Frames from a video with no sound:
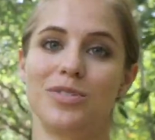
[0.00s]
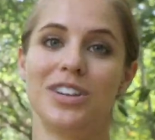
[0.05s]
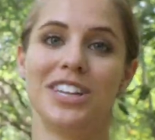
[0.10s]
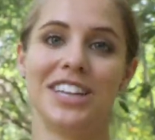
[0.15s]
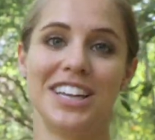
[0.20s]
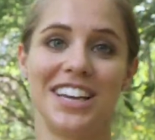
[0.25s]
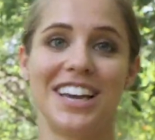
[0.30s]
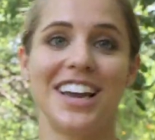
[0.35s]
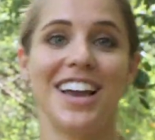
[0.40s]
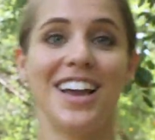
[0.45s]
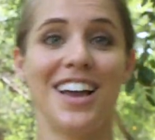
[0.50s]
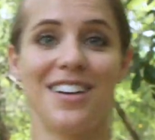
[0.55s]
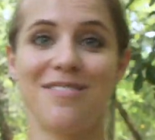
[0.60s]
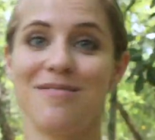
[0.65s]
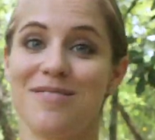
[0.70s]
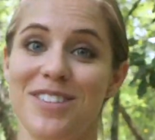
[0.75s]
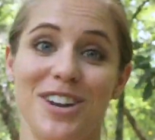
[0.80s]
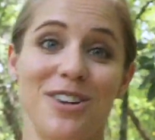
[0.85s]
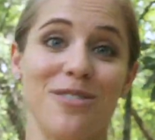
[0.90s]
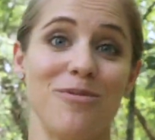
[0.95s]
really,
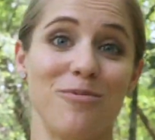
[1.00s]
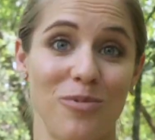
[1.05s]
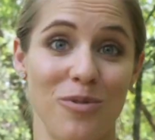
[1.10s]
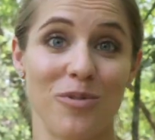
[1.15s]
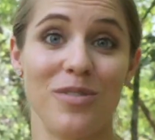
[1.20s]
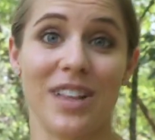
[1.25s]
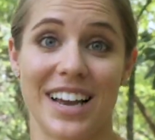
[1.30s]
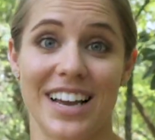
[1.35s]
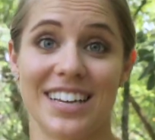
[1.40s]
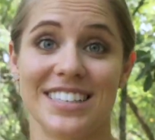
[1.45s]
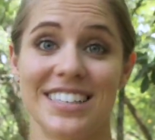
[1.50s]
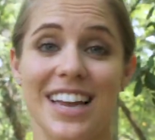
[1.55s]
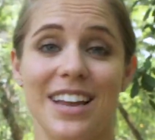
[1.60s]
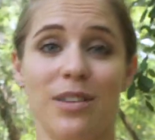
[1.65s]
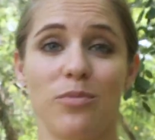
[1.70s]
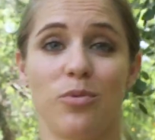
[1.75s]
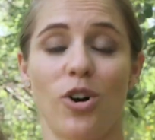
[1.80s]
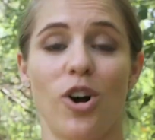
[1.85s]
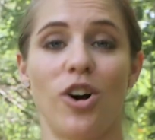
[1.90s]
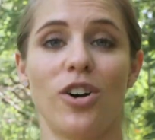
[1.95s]
you know, like I
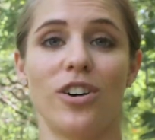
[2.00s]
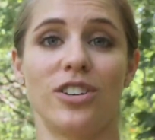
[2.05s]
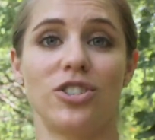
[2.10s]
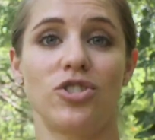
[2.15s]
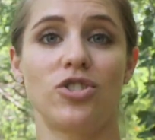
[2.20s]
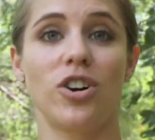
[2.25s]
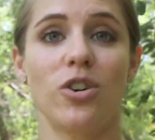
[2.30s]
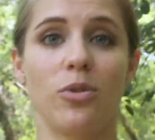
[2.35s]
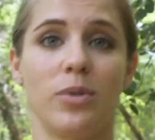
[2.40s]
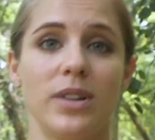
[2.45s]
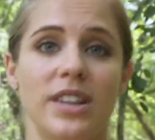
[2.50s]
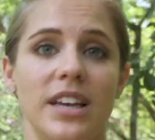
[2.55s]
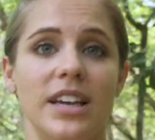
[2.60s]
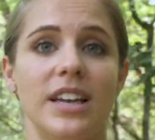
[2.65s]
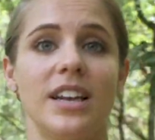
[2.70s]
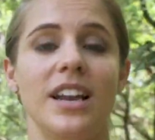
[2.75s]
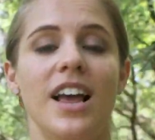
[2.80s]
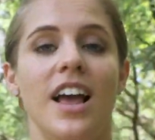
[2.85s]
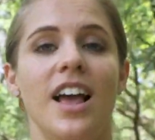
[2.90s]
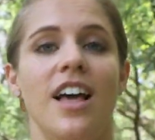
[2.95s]
said, we're all gonna struggle with
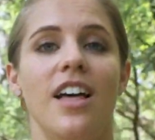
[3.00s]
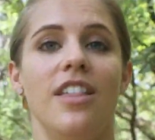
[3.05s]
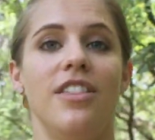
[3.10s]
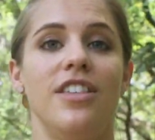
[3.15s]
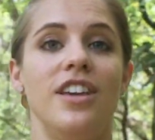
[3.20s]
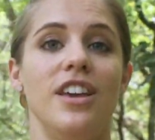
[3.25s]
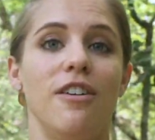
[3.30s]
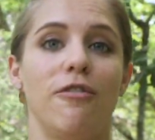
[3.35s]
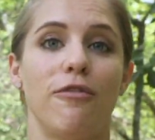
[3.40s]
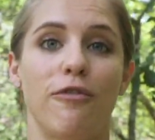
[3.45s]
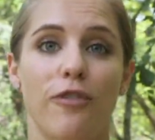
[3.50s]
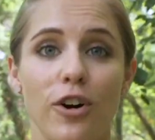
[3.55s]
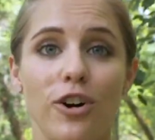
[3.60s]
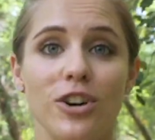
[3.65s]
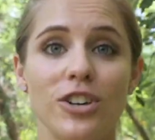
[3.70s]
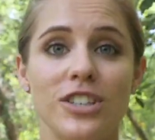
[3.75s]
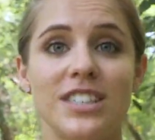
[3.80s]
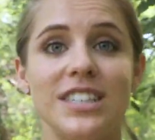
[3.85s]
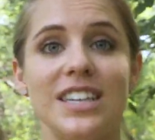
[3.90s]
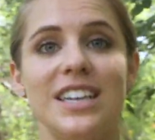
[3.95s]
it, the
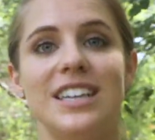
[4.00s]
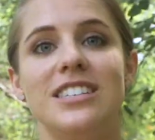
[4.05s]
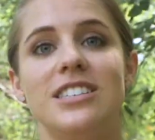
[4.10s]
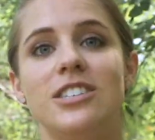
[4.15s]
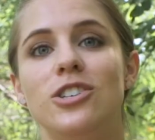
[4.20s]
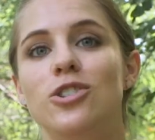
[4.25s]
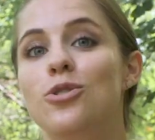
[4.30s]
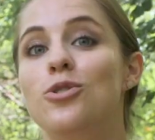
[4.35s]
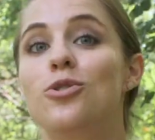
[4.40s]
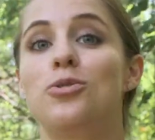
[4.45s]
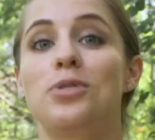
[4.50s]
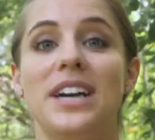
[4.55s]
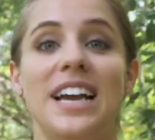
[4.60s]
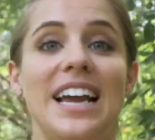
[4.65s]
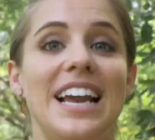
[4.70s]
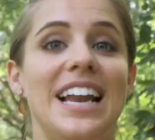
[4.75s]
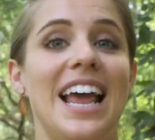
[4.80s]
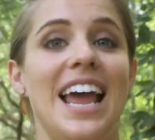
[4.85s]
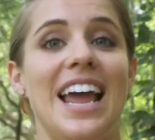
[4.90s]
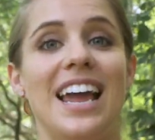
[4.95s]
first is to
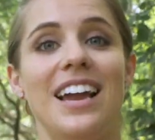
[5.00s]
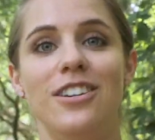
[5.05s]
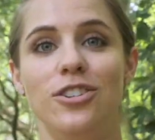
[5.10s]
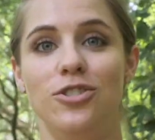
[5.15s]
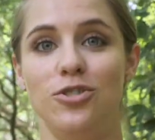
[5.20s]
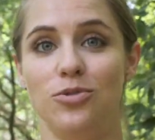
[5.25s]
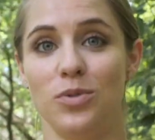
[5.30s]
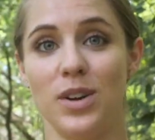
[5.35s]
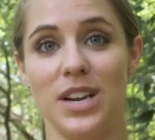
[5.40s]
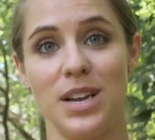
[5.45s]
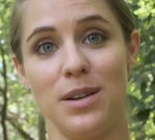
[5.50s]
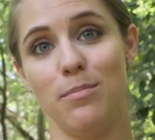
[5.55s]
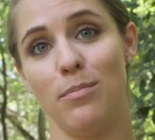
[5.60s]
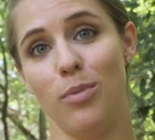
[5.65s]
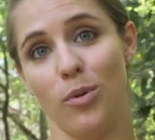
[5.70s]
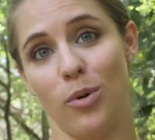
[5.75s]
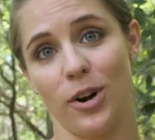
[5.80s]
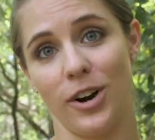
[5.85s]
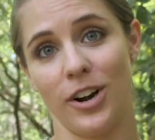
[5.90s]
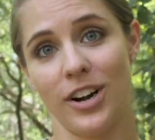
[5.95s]
create a dream
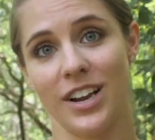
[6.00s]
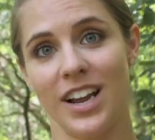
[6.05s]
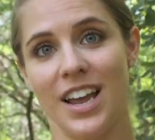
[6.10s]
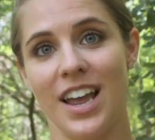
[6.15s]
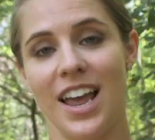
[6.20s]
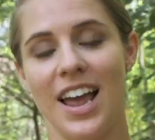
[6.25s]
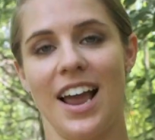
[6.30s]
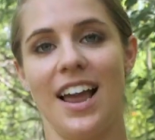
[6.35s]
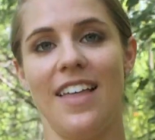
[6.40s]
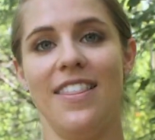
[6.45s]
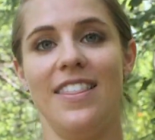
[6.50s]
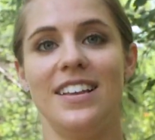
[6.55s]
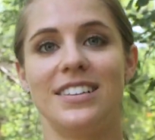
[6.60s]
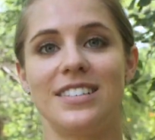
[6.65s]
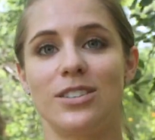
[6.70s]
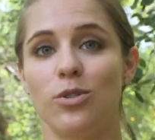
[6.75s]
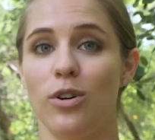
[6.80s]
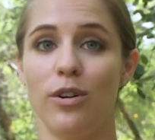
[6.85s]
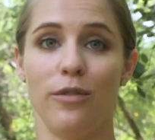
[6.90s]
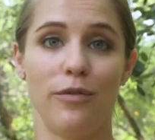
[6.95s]
board and
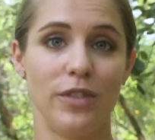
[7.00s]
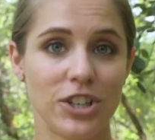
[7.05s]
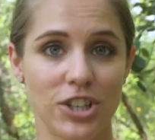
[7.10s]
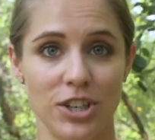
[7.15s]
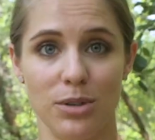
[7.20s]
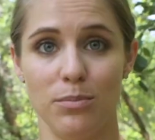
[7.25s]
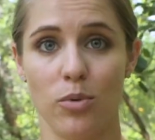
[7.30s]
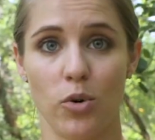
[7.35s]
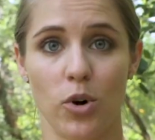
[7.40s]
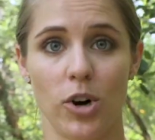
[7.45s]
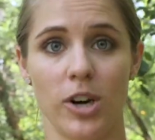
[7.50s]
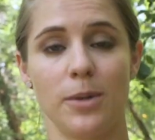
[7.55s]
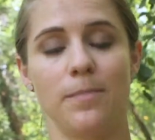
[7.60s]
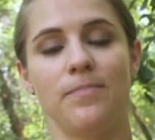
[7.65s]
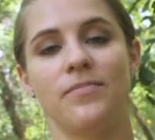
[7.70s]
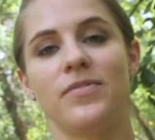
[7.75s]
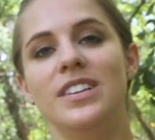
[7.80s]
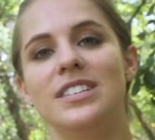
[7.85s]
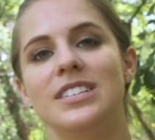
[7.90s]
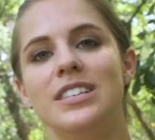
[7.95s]
this or a vision board.
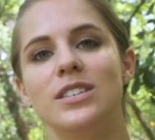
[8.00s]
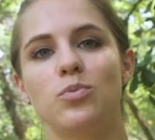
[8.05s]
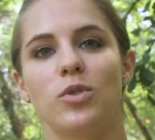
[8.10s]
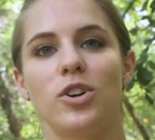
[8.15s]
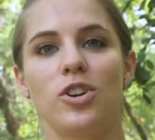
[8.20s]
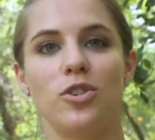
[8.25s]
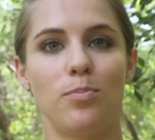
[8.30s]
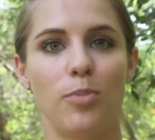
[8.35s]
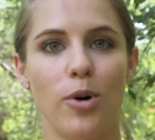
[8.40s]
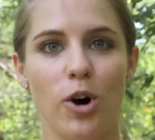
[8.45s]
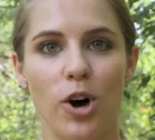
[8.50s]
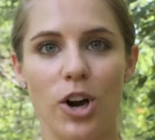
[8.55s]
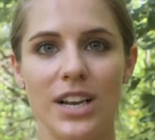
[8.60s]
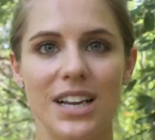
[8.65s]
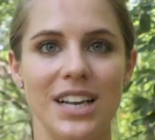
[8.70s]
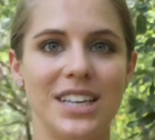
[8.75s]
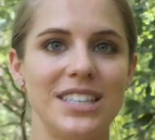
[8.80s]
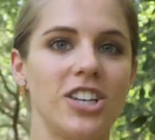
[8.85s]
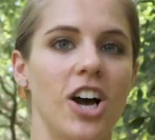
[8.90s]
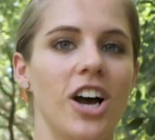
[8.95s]
This is where you put
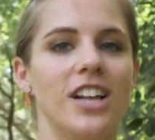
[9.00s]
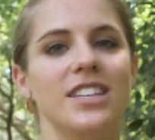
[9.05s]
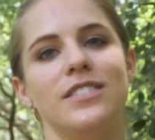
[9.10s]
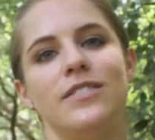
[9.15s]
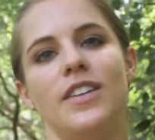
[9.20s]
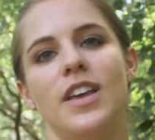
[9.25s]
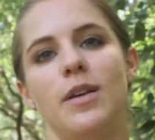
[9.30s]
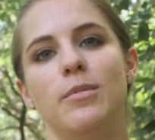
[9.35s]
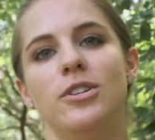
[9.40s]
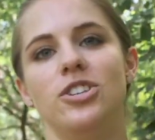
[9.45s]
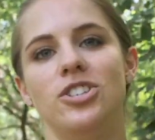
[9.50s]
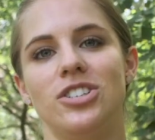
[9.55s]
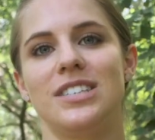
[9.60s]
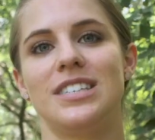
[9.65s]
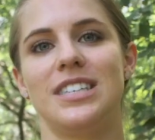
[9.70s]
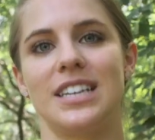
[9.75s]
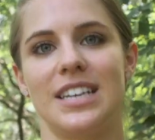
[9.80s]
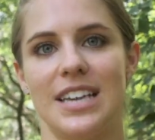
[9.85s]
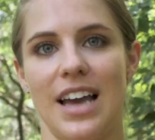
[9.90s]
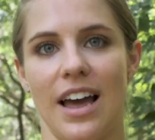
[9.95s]
tons of images
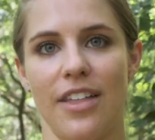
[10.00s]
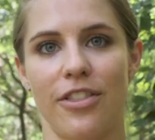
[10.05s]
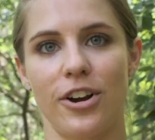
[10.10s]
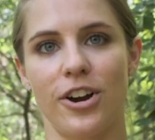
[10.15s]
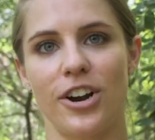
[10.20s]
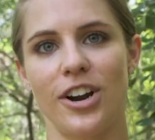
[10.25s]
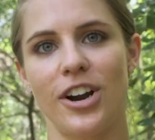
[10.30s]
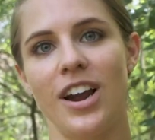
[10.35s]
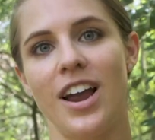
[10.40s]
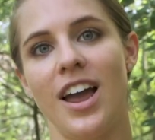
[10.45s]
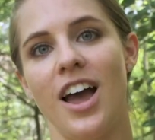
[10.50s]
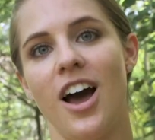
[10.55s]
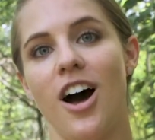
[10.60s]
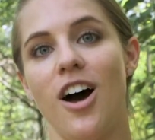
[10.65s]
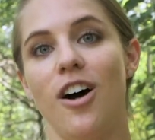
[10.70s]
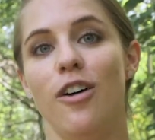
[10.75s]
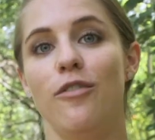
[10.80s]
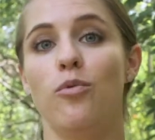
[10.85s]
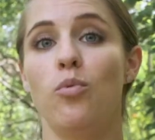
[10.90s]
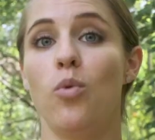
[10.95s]
together
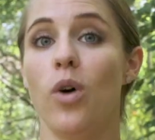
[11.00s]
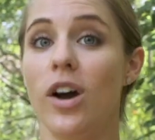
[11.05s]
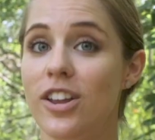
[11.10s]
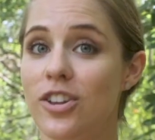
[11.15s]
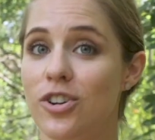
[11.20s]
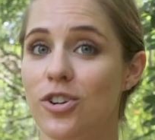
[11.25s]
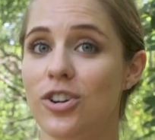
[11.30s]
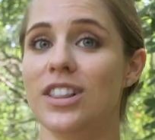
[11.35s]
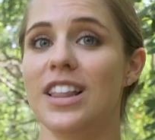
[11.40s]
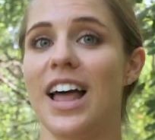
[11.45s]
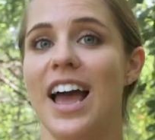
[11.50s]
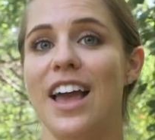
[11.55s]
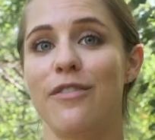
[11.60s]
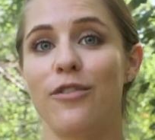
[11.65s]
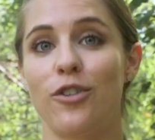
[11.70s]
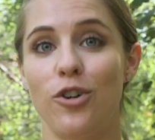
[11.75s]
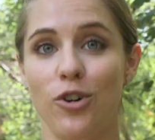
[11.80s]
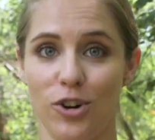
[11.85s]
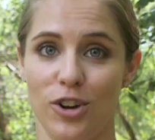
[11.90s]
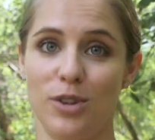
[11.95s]
of what your
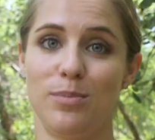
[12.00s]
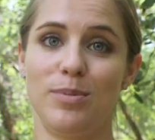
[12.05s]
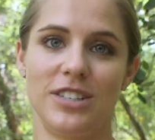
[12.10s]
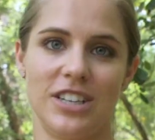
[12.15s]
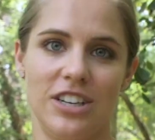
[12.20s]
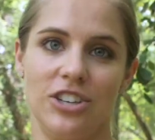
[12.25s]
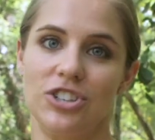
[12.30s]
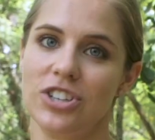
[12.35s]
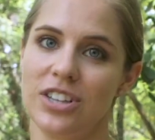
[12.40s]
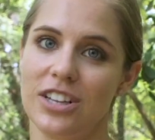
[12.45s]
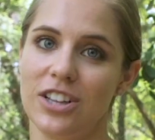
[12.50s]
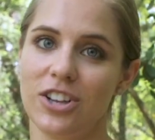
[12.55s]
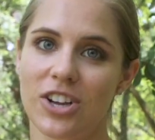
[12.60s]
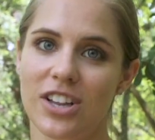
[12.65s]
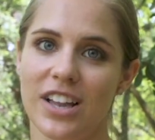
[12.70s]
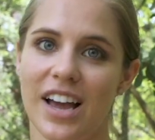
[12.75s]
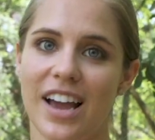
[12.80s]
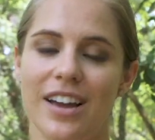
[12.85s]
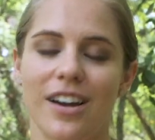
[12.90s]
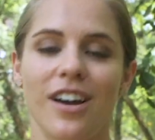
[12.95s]
life could potentially
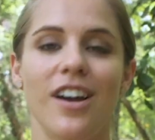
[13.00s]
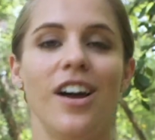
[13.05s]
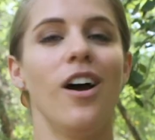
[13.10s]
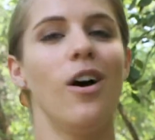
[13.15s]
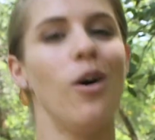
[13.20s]
look like.